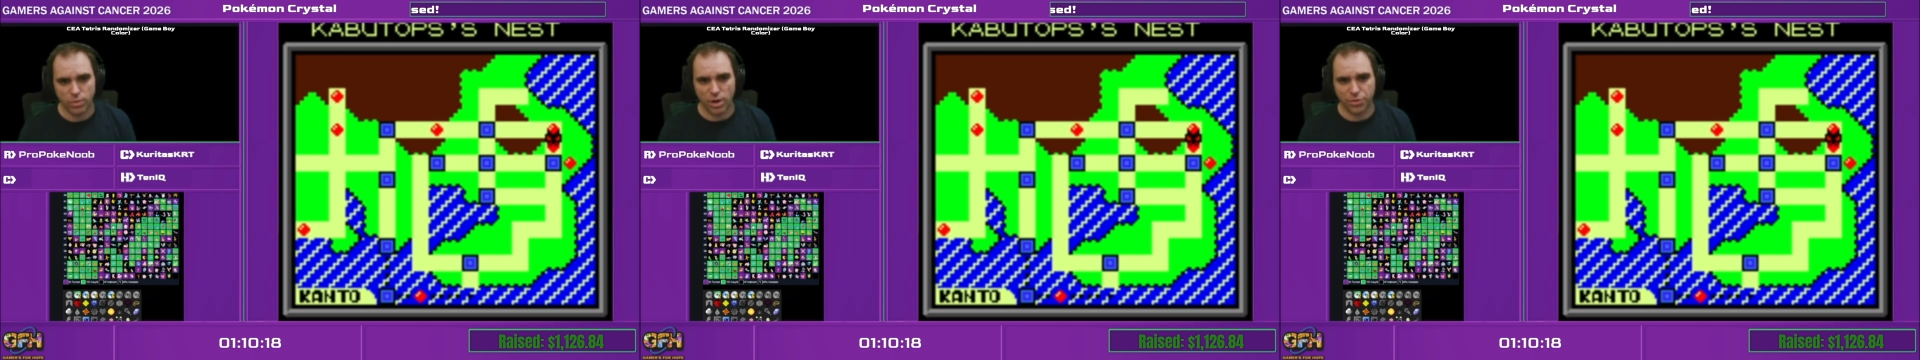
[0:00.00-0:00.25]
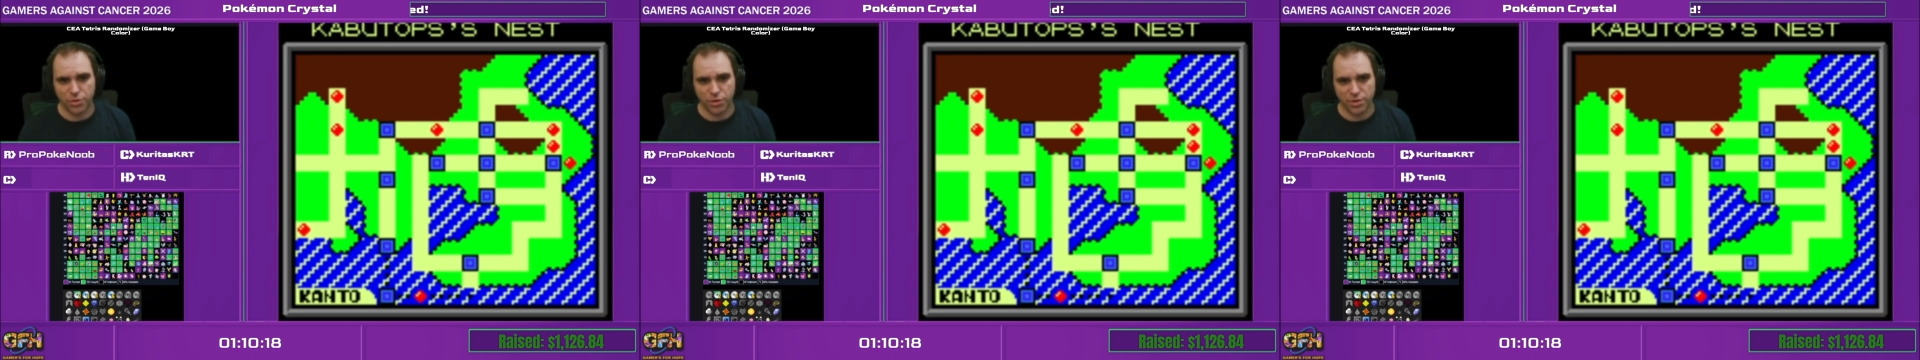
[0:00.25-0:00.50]

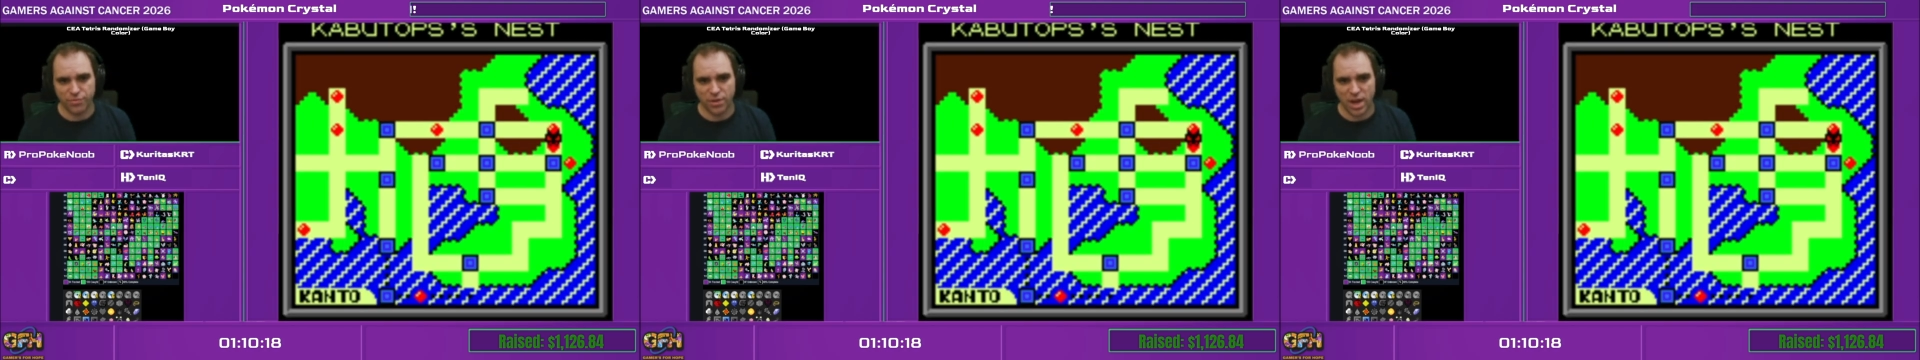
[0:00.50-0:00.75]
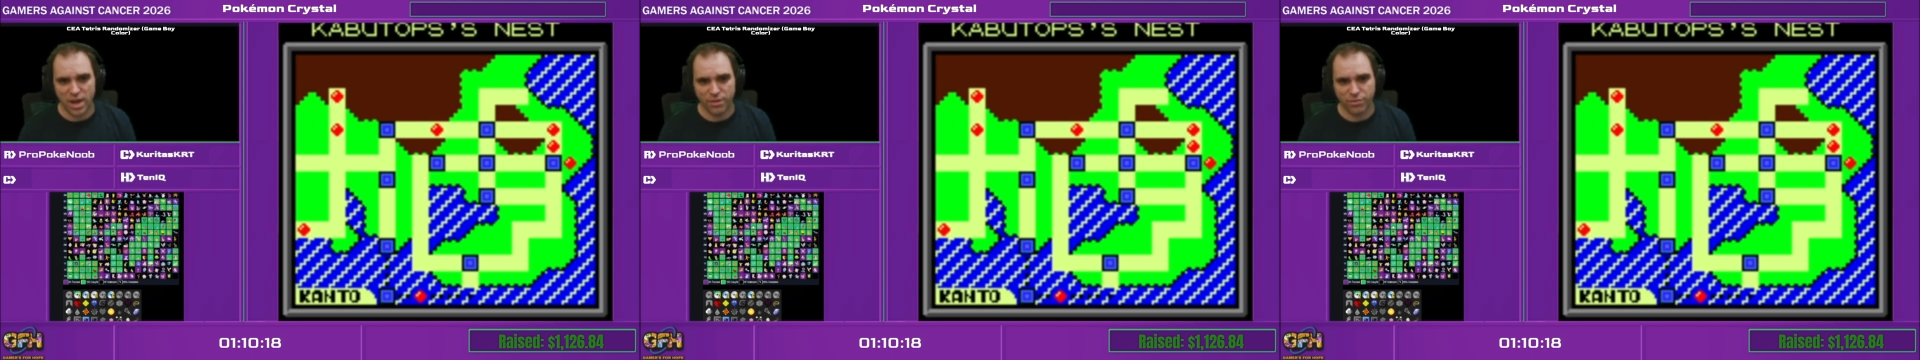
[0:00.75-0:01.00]
Route
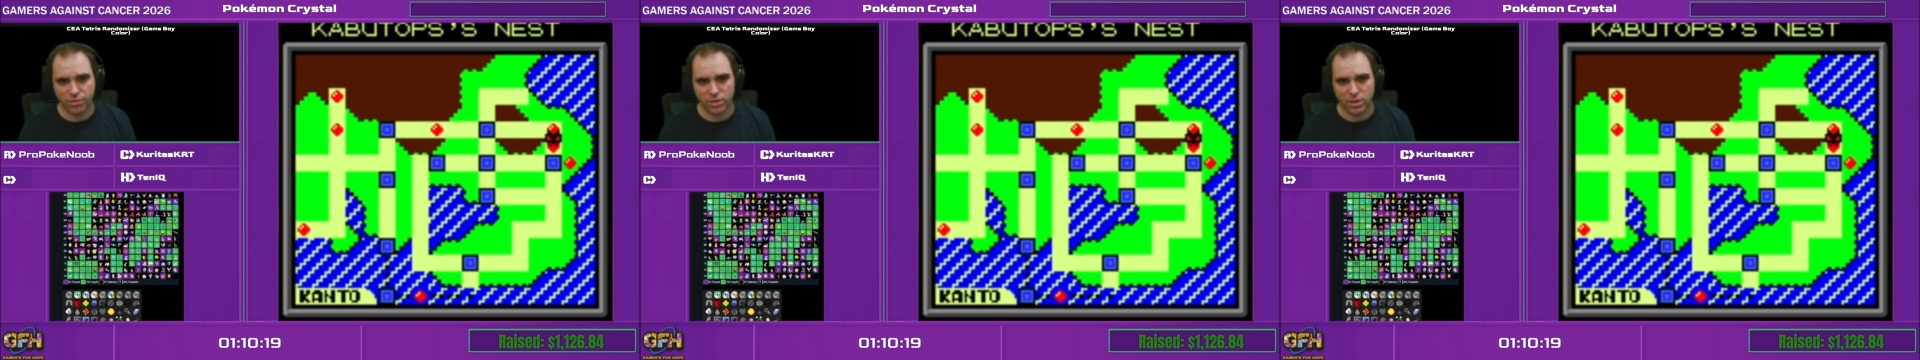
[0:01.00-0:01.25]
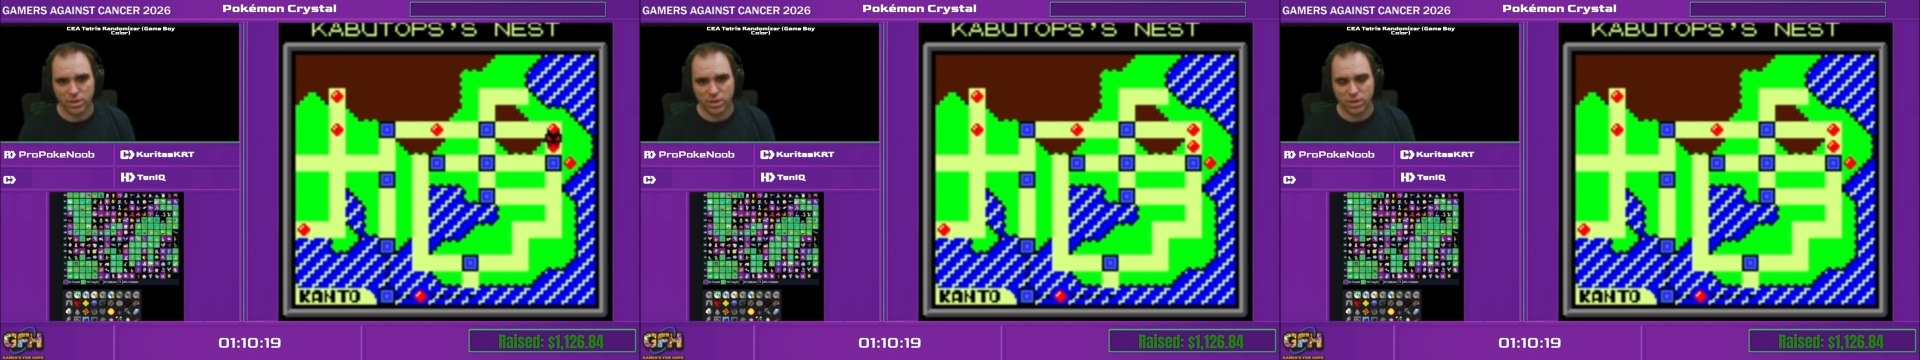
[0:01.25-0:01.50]
35.
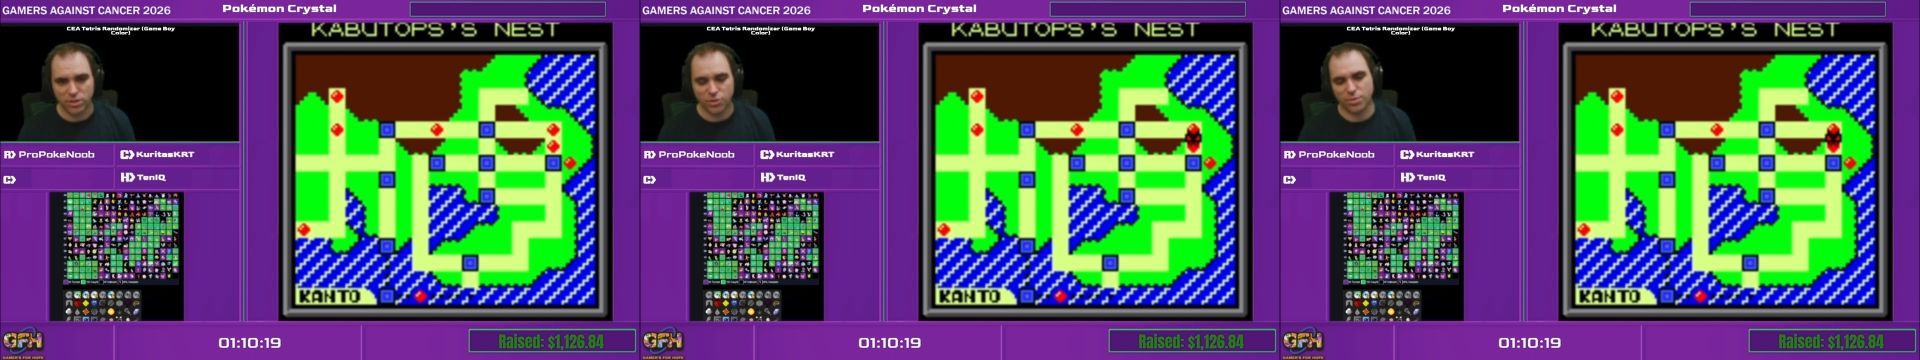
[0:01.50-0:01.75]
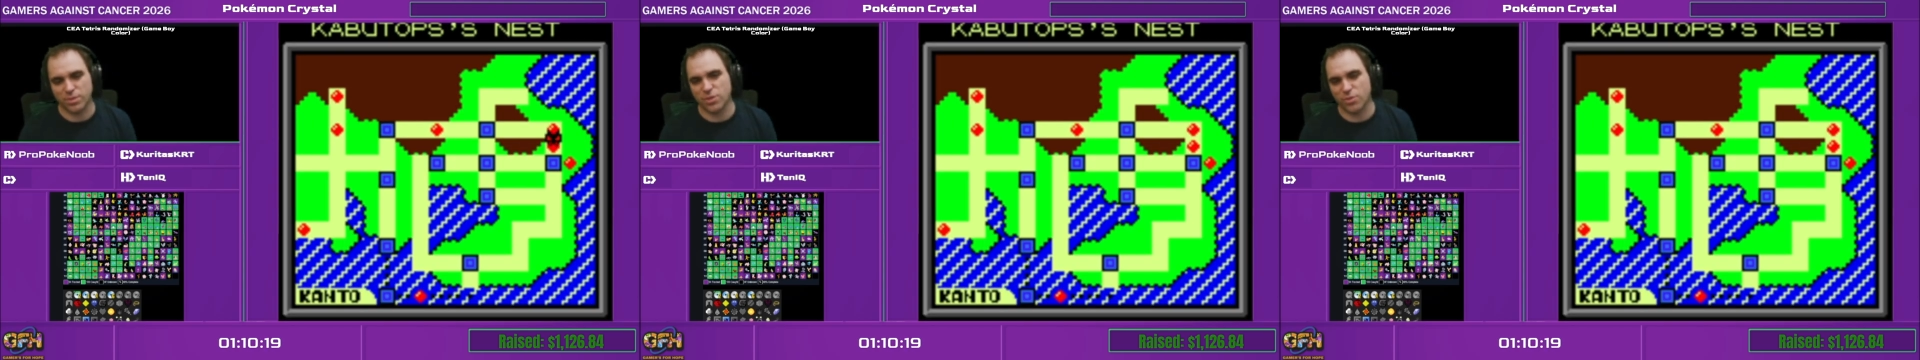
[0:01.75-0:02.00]

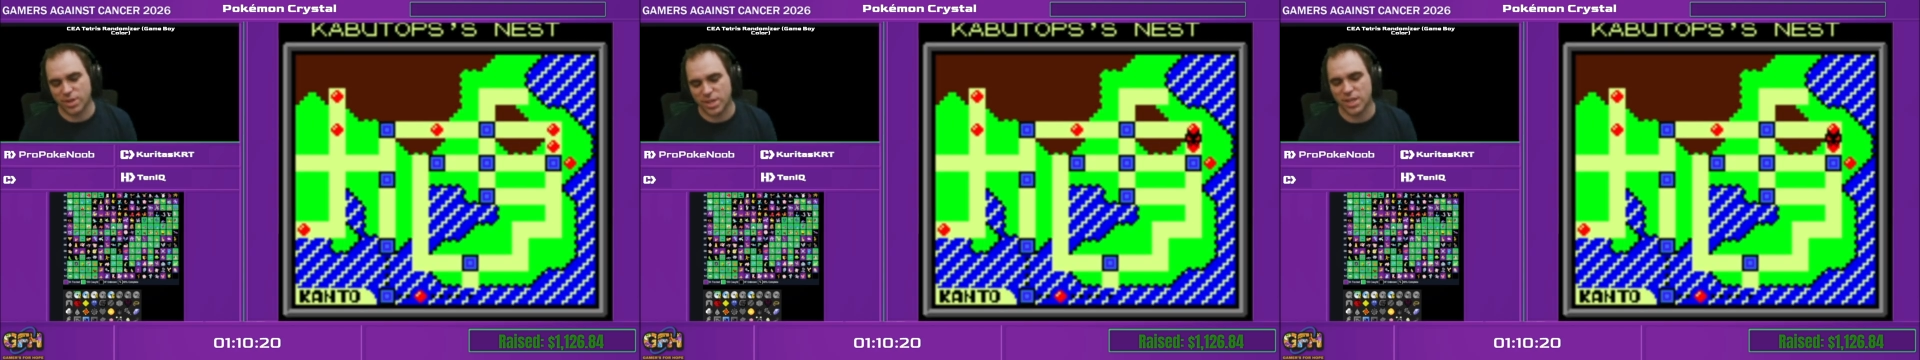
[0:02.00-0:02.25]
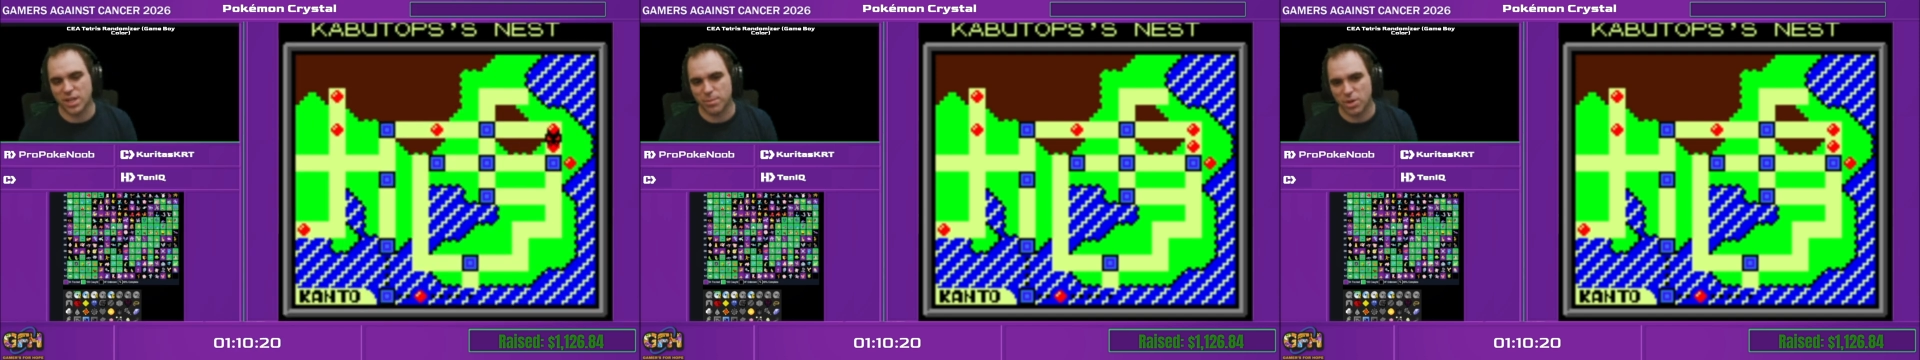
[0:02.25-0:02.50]
You're
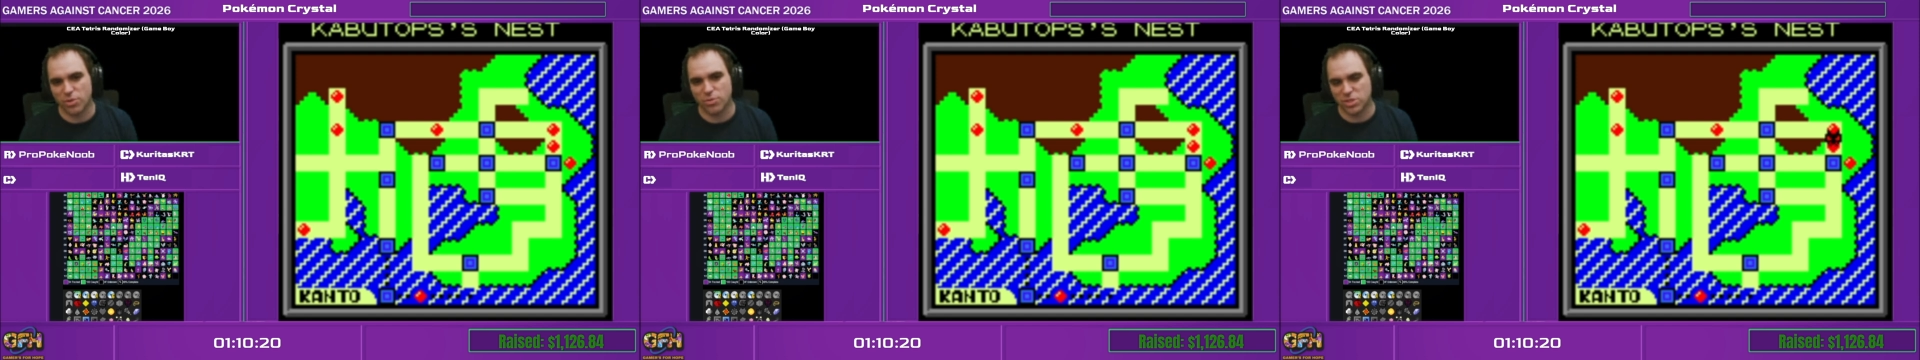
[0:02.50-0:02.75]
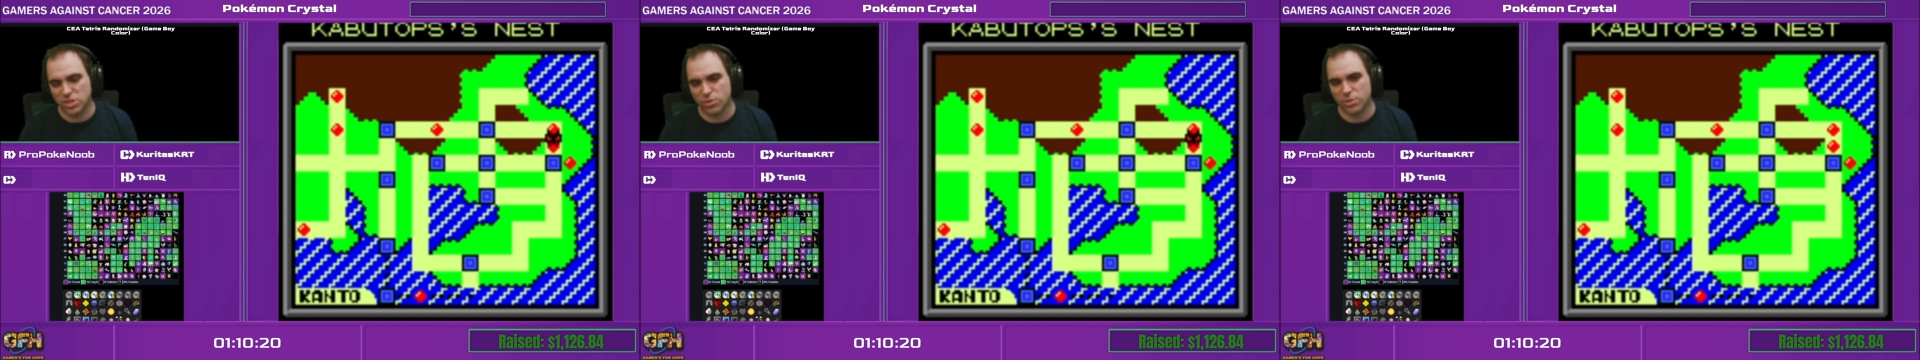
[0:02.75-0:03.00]
kidding me? Are
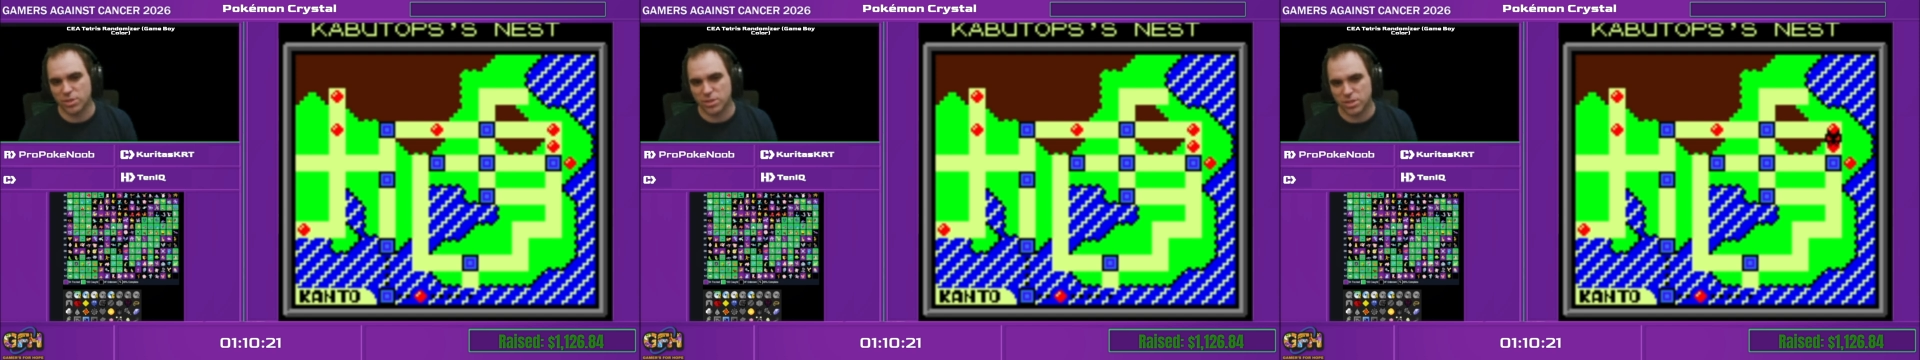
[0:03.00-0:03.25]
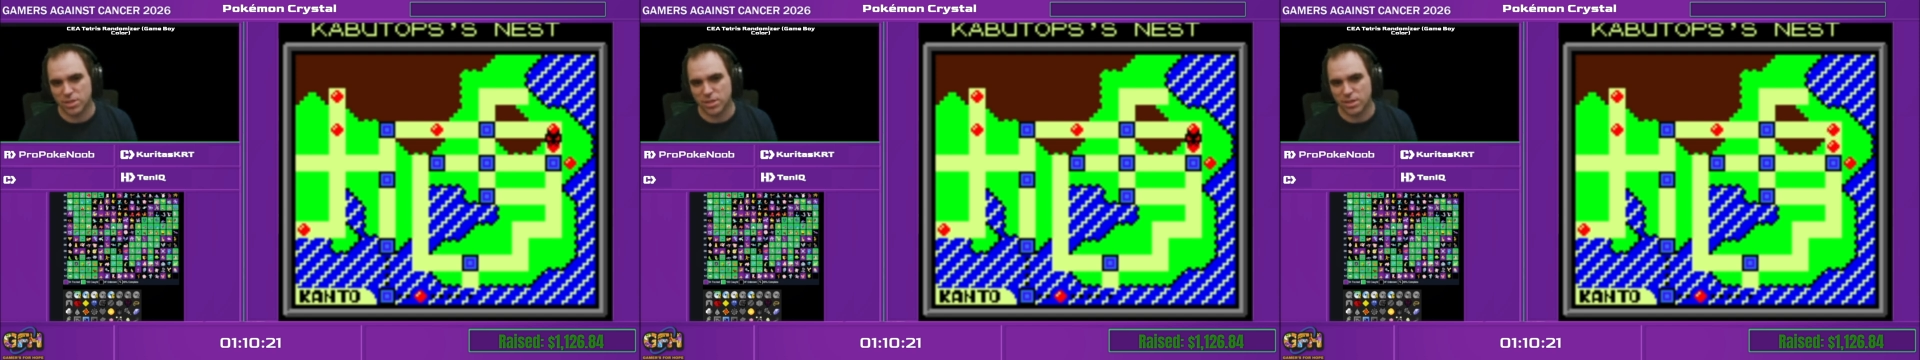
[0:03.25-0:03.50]
you
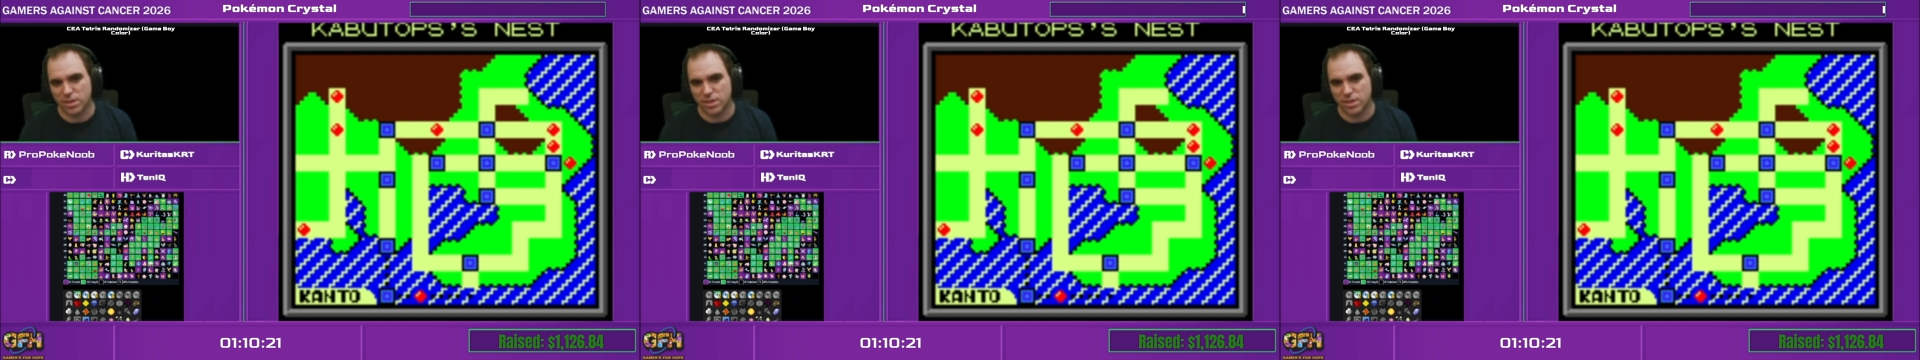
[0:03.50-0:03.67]
serious?